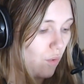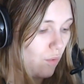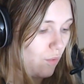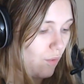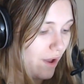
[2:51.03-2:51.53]

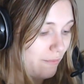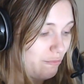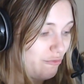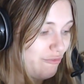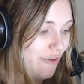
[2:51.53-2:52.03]

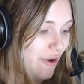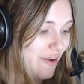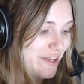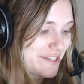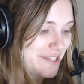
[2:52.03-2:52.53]
I'm
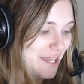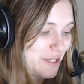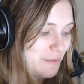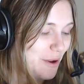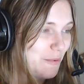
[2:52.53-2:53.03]
very
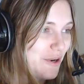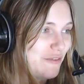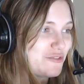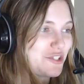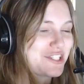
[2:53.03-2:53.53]
excited about what
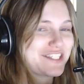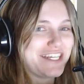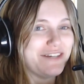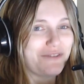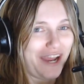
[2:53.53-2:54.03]
I've just
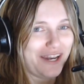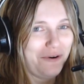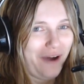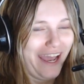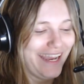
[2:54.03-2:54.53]
seen
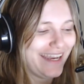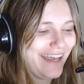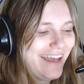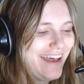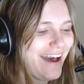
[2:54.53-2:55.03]
right away.
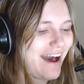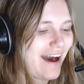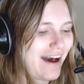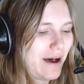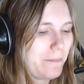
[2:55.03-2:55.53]

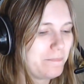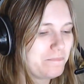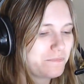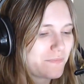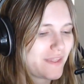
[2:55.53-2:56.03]

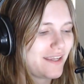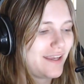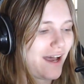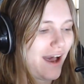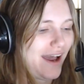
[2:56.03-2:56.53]

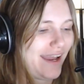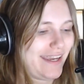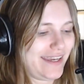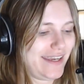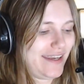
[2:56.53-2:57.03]

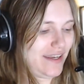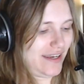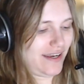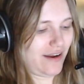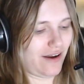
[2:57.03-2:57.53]
I
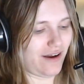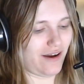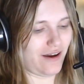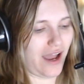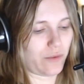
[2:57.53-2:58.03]

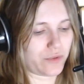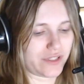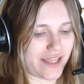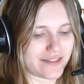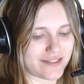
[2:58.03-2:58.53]

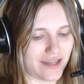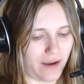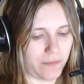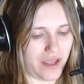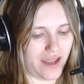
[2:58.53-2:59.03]
would let
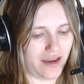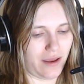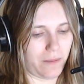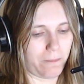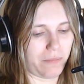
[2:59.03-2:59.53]
Sam
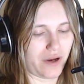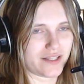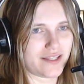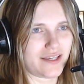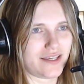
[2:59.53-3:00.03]
in,
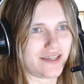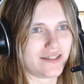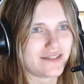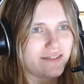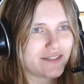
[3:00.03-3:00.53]
but
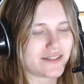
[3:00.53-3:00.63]
he